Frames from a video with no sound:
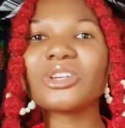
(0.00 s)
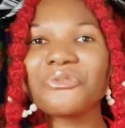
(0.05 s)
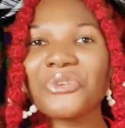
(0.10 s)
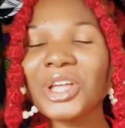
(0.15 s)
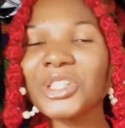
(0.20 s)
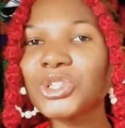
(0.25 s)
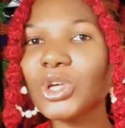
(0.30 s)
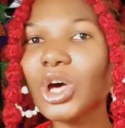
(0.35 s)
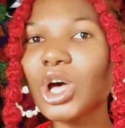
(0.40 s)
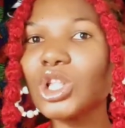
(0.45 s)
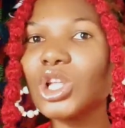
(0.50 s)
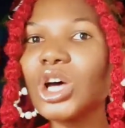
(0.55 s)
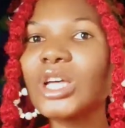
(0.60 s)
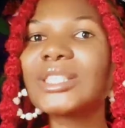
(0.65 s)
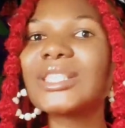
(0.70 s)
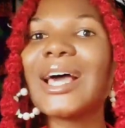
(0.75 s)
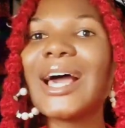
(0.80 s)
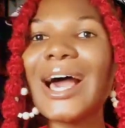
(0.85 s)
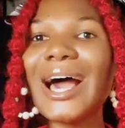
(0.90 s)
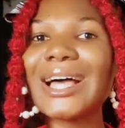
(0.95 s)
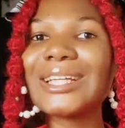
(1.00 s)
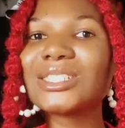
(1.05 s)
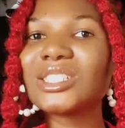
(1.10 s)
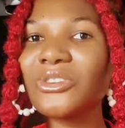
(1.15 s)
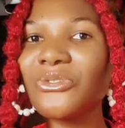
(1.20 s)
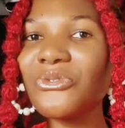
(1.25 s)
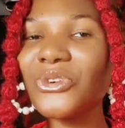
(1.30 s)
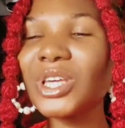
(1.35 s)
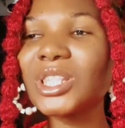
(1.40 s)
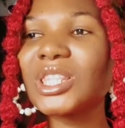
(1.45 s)
different colors and
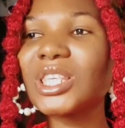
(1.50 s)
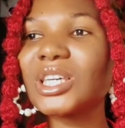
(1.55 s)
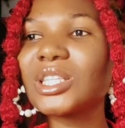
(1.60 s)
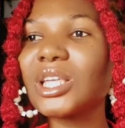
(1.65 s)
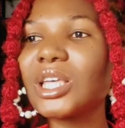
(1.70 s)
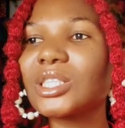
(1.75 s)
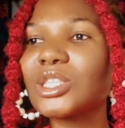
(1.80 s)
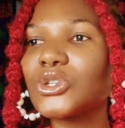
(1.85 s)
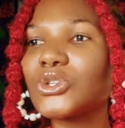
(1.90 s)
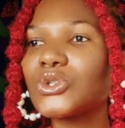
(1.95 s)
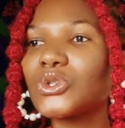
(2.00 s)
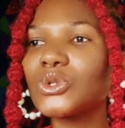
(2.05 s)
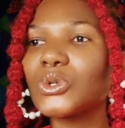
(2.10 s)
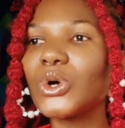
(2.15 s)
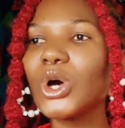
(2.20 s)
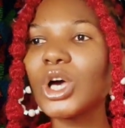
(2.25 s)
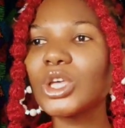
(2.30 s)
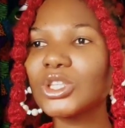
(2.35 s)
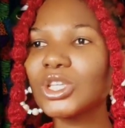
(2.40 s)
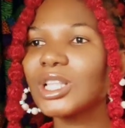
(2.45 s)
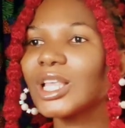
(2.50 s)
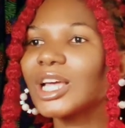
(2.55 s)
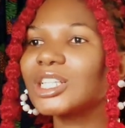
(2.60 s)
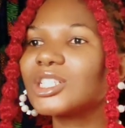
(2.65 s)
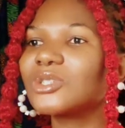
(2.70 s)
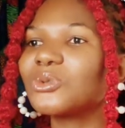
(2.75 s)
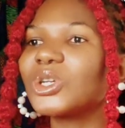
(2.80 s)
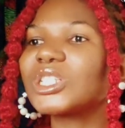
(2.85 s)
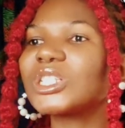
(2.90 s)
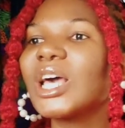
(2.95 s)
different thicknesses too. So
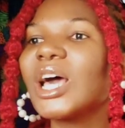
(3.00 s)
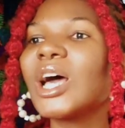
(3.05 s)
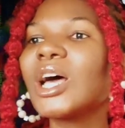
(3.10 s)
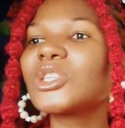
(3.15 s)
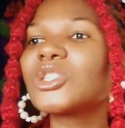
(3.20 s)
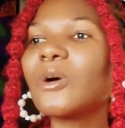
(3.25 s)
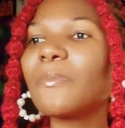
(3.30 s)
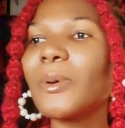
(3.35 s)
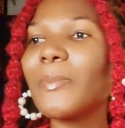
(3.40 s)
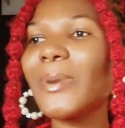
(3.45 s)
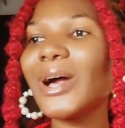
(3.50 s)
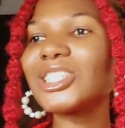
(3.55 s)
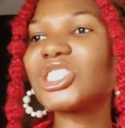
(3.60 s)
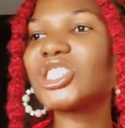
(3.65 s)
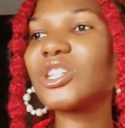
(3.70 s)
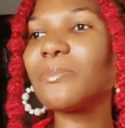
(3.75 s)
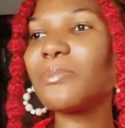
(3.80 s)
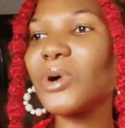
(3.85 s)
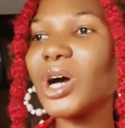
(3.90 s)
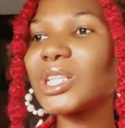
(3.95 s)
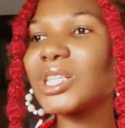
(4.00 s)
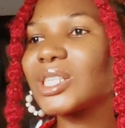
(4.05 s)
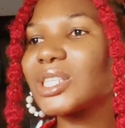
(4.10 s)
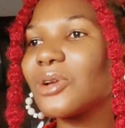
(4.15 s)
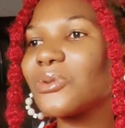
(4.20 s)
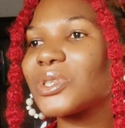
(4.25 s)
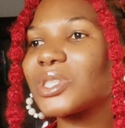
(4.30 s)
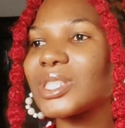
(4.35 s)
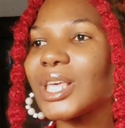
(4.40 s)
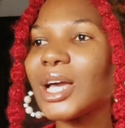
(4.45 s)
let's read. So paper chipboard
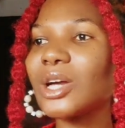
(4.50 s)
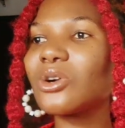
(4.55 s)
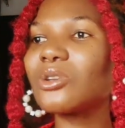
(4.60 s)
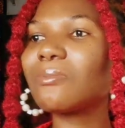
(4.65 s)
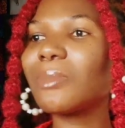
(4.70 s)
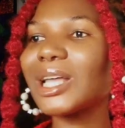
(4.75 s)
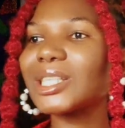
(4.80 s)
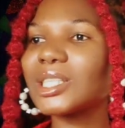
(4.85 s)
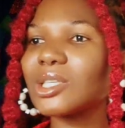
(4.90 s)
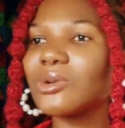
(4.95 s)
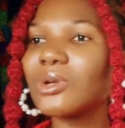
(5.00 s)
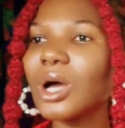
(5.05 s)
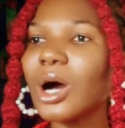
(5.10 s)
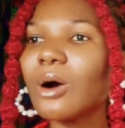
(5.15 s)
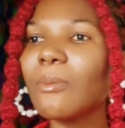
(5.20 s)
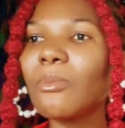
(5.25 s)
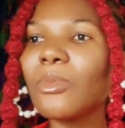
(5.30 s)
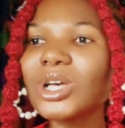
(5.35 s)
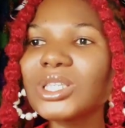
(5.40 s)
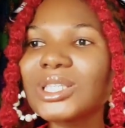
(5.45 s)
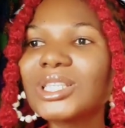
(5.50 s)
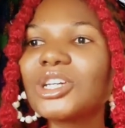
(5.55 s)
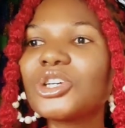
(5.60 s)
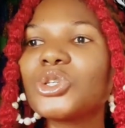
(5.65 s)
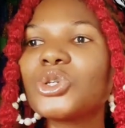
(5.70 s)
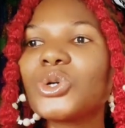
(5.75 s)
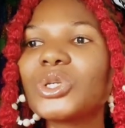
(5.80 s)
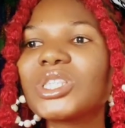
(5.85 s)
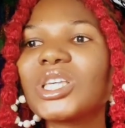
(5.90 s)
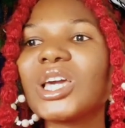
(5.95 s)
is a recycled material
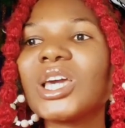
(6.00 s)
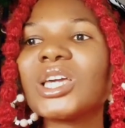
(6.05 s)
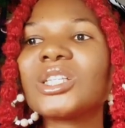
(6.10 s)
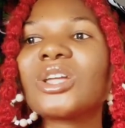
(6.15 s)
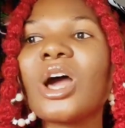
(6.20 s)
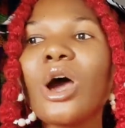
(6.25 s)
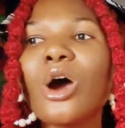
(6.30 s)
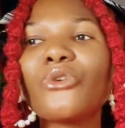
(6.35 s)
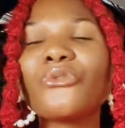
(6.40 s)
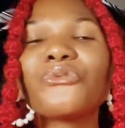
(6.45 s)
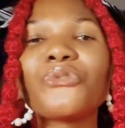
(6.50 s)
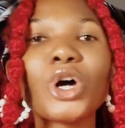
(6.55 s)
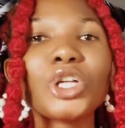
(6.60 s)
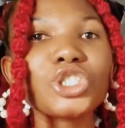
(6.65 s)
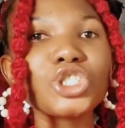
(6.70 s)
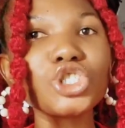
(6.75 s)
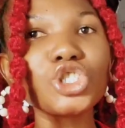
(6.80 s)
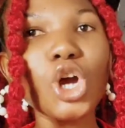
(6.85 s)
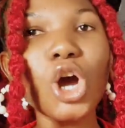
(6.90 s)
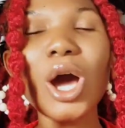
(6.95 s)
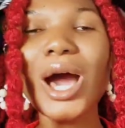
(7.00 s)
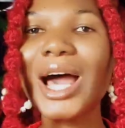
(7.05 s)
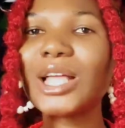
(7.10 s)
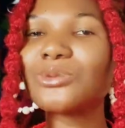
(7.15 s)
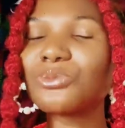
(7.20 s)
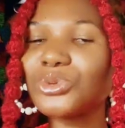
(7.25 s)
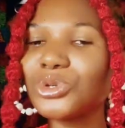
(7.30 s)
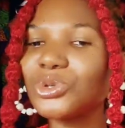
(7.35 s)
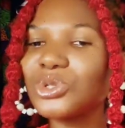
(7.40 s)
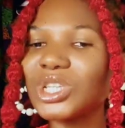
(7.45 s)
mostly used in furniture
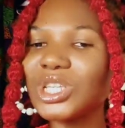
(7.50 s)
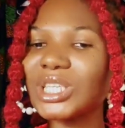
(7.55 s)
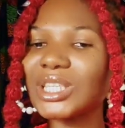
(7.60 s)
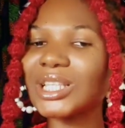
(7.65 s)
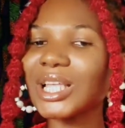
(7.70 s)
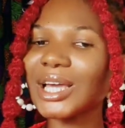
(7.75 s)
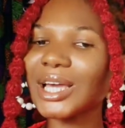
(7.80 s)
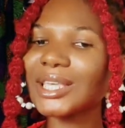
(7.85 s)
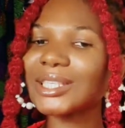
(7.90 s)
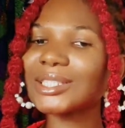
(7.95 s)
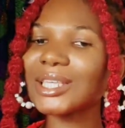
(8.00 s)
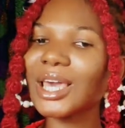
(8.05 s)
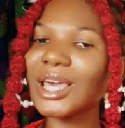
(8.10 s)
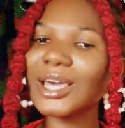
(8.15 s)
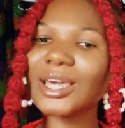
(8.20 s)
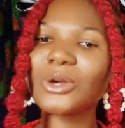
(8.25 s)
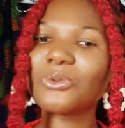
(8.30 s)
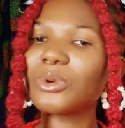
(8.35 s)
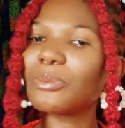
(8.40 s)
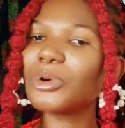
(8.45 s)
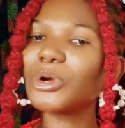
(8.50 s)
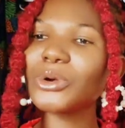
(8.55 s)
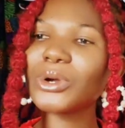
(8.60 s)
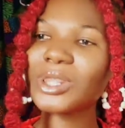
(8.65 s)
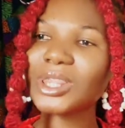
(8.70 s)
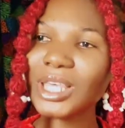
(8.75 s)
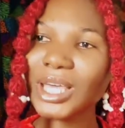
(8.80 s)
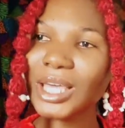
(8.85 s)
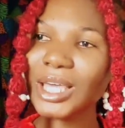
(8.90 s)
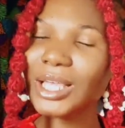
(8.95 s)
and buildings. Like I say, we
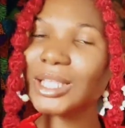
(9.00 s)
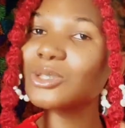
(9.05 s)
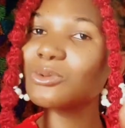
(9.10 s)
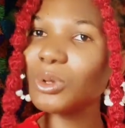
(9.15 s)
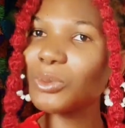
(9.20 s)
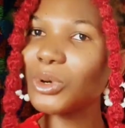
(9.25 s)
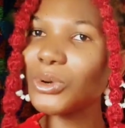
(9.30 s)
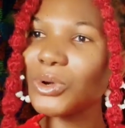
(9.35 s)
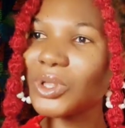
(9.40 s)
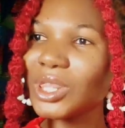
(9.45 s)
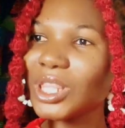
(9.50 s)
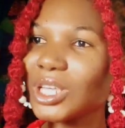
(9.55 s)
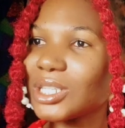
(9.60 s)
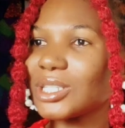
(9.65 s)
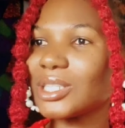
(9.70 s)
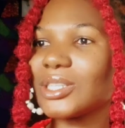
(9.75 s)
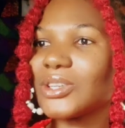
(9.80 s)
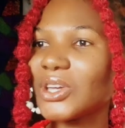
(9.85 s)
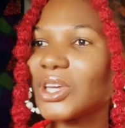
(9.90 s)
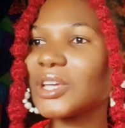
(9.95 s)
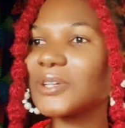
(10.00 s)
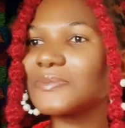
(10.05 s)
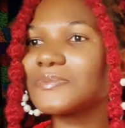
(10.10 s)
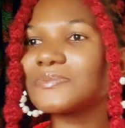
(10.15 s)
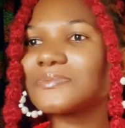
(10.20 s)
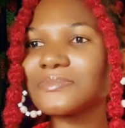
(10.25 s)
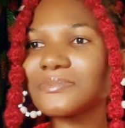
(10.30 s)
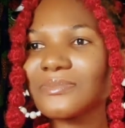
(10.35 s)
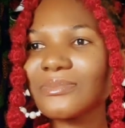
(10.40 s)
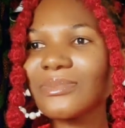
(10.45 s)
borrow things, we borrow things. Okay,
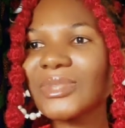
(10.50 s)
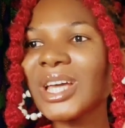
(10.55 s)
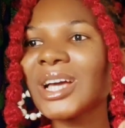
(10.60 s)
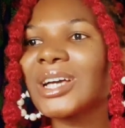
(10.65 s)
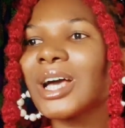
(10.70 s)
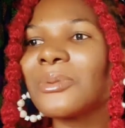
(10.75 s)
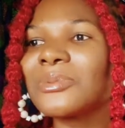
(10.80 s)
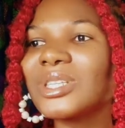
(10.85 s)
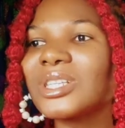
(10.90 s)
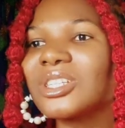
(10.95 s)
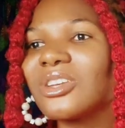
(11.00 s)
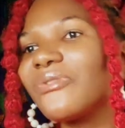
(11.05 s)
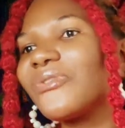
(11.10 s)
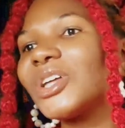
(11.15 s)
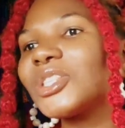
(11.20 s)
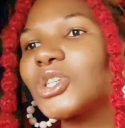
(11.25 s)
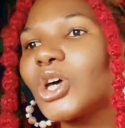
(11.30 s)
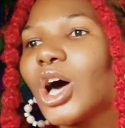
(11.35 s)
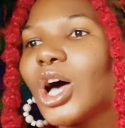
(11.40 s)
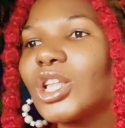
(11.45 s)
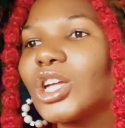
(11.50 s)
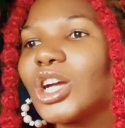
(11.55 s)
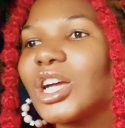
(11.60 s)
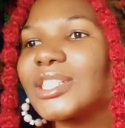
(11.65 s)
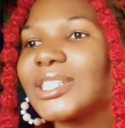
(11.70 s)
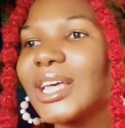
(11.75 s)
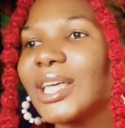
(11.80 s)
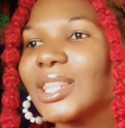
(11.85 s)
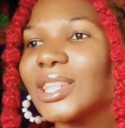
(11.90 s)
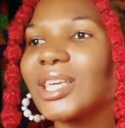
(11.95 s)
comes in different
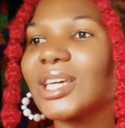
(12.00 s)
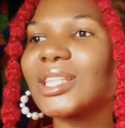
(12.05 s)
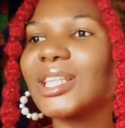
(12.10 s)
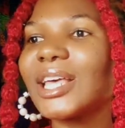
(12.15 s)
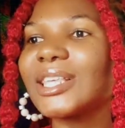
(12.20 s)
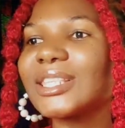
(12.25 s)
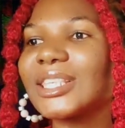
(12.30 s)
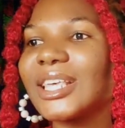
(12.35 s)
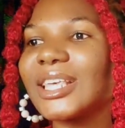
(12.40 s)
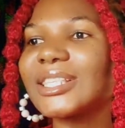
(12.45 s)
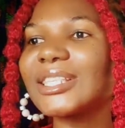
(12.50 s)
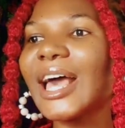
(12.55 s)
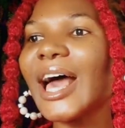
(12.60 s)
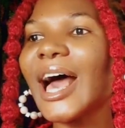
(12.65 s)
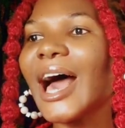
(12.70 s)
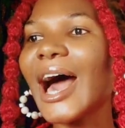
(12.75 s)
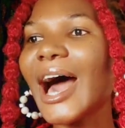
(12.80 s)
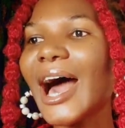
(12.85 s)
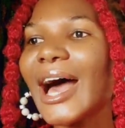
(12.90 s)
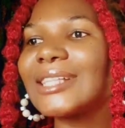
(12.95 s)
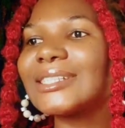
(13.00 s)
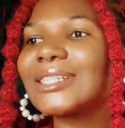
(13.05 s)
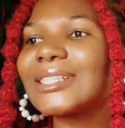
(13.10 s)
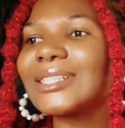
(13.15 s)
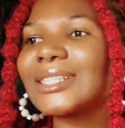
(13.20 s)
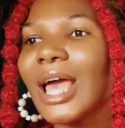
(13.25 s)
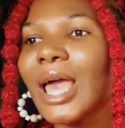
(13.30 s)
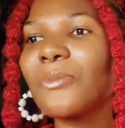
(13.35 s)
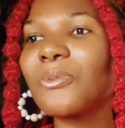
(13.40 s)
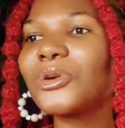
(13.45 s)
colors and thicknesses, and
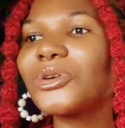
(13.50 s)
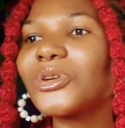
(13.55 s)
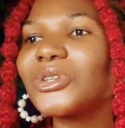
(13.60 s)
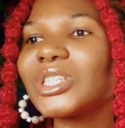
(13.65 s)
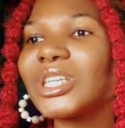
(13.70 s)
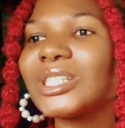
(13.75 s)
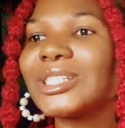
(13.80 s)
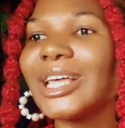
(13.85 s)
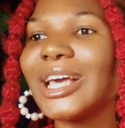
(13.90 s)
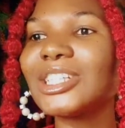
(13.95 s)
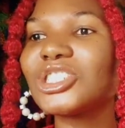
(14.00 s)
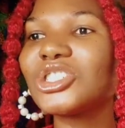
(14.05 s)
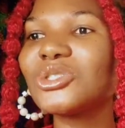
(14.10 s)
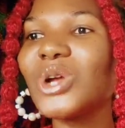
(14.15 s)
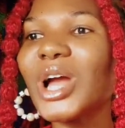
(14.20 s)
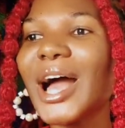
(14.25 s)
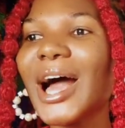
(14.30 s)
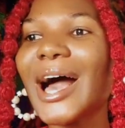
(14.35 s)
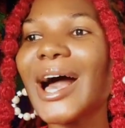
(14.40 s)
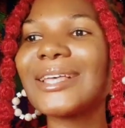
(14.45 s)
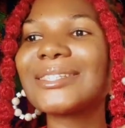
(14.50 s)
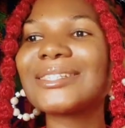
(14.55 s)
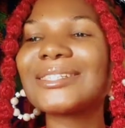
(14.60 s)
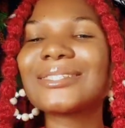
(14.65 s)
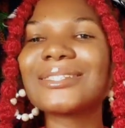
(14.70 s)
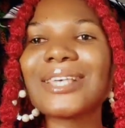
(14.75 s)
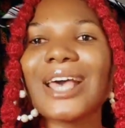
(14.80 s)
the type we use in Nigeria has the